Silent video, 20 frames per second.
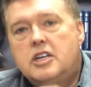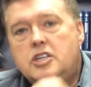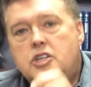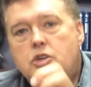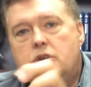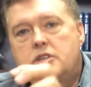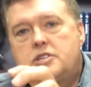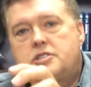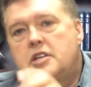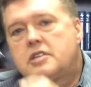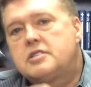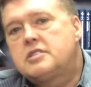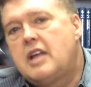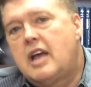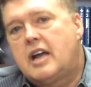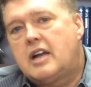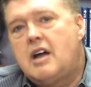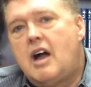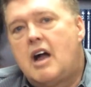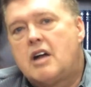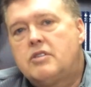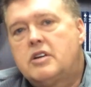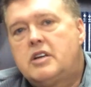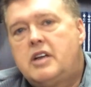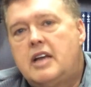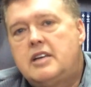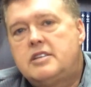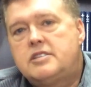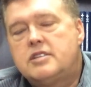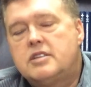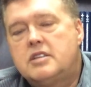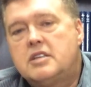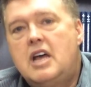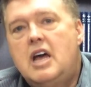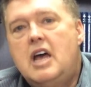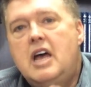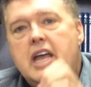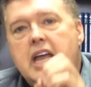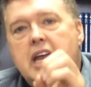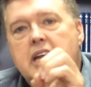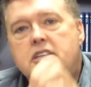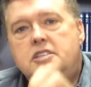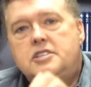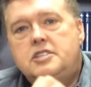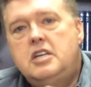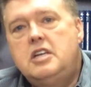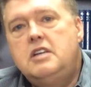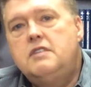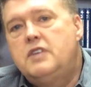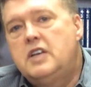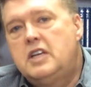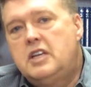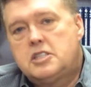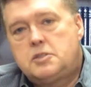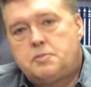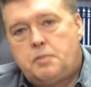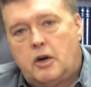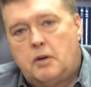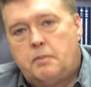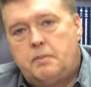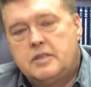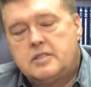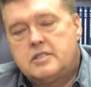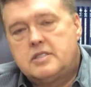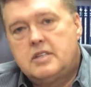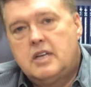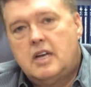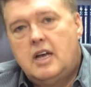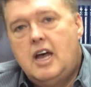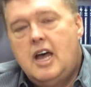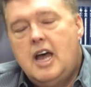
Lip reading: to assist that congregation in achieving its purpose.